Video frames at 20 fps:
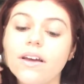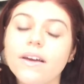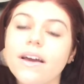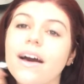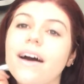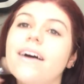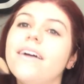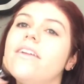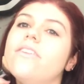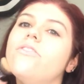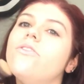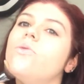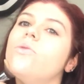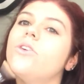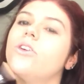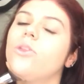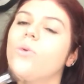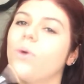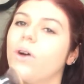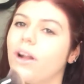Kind of
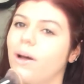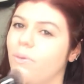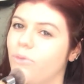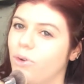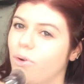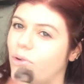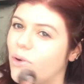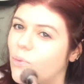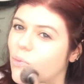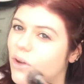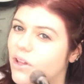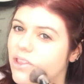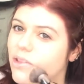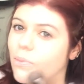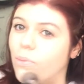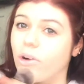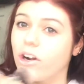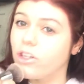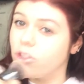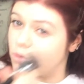with what I'm doing with the
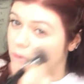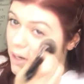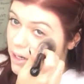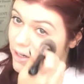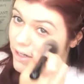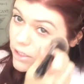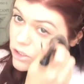brush right now